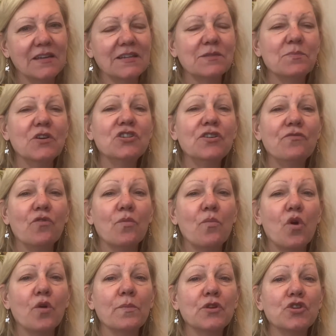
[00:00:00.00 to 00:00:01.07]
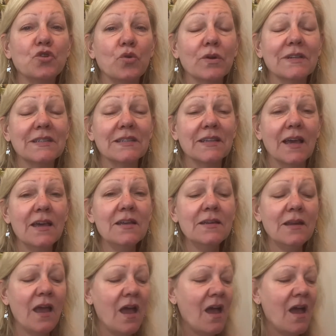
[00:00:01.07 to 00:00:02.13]
especially for more mature
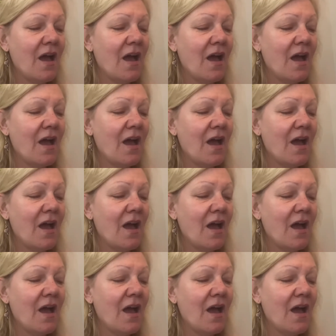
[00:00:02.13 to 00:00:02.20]
skin.